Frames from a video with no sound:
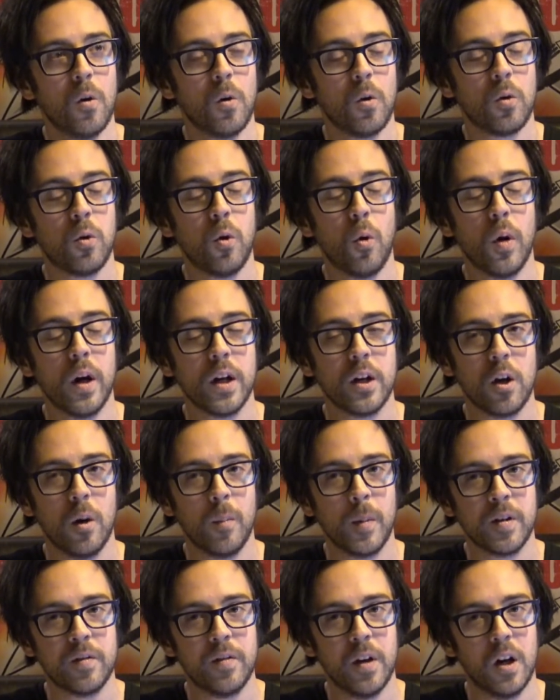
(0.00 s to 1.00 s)
low
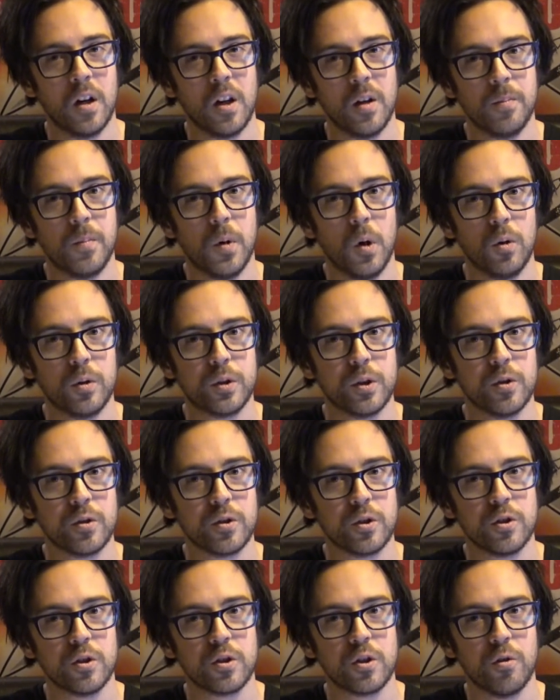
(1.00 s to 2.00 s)
incoming firelight
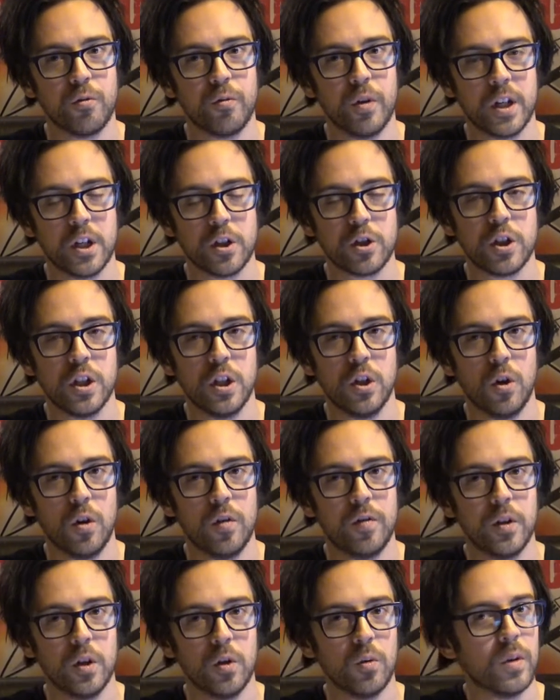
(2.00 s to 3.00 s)
bolters are just going to ricochet
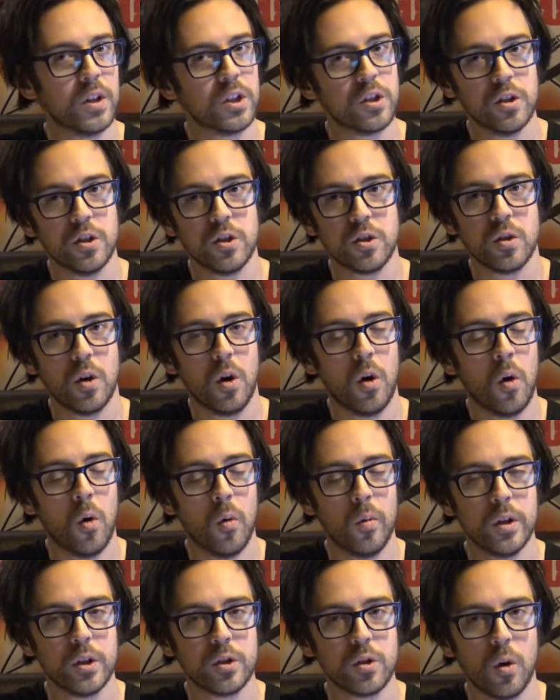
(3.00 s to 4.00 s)
off you, which is
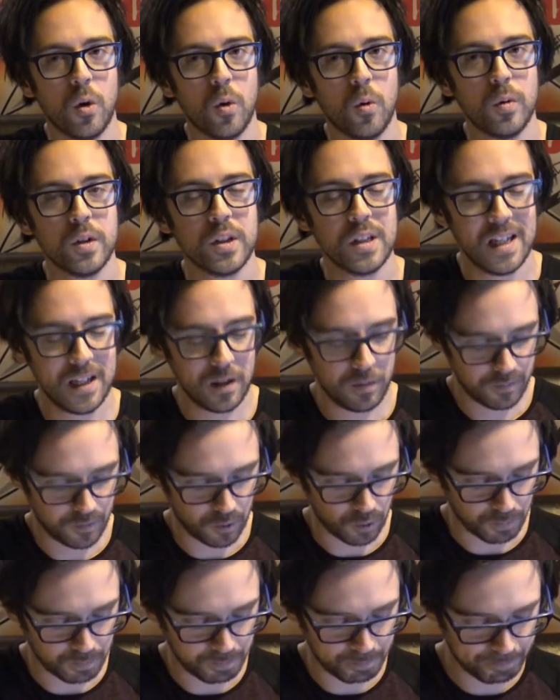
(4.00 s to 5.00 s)
always, always
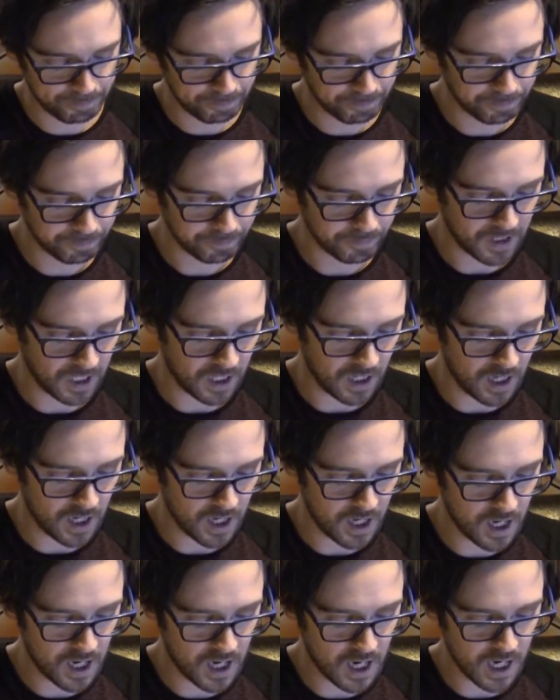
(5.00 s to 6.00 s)
helpful.
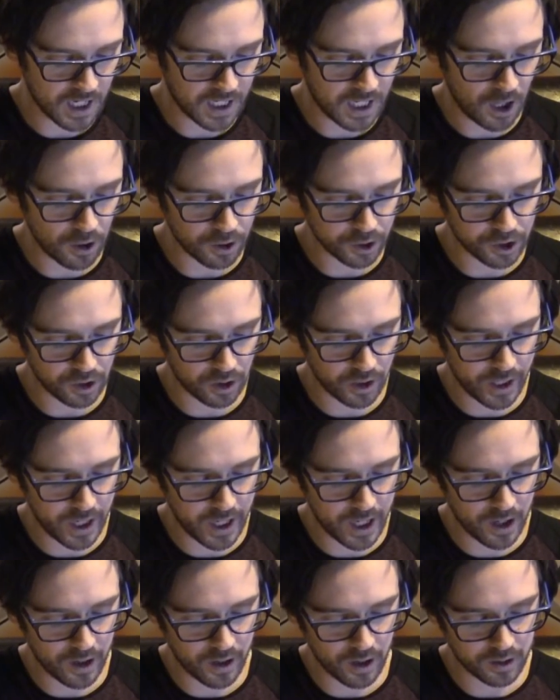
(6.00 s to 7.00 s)
Uh, Chaos,
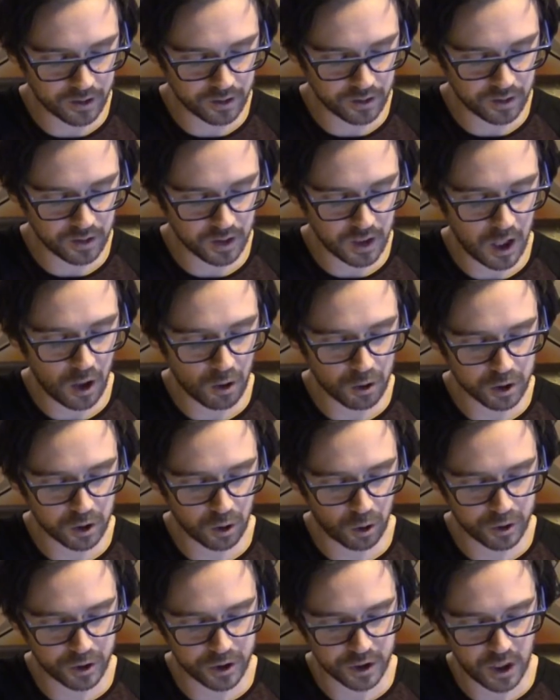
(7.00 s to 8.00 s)
uh, Chaos
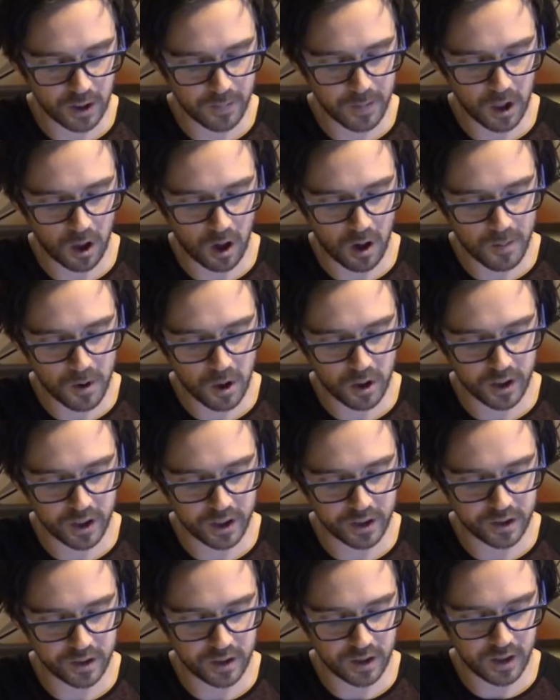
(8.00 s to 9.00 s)
Lord and Terminator Armour
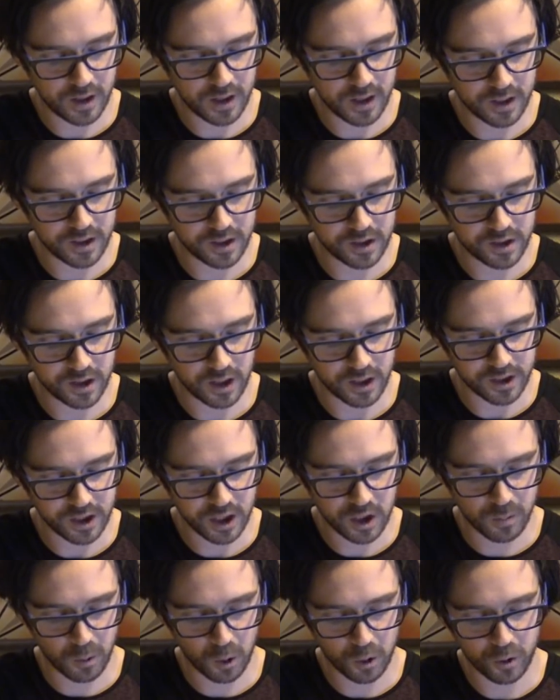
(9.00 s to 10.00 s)
is, is, a
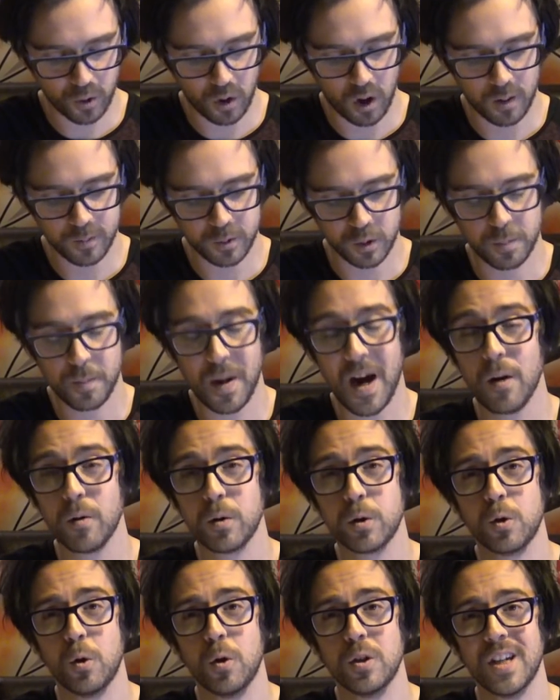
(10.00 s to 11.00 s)
single model armed with Power
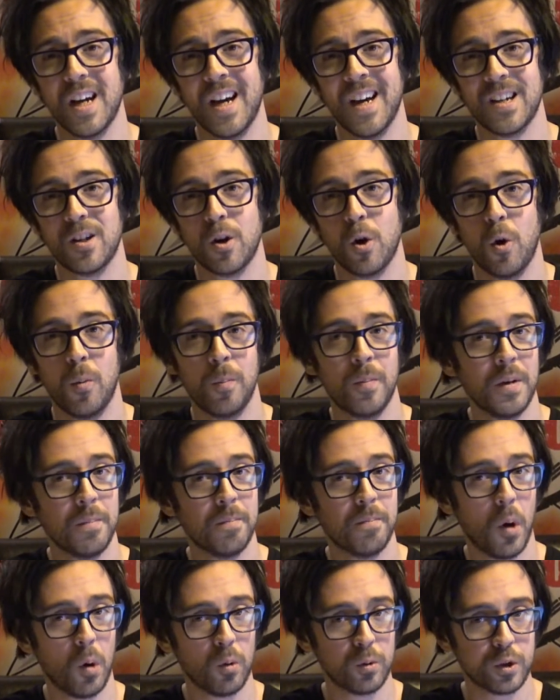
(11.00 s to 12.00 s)
Sword and
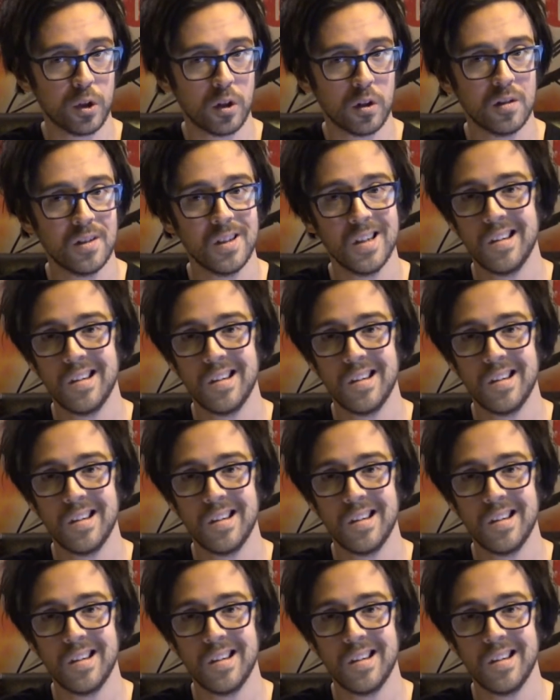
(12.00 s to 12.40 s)
Combi Bolter.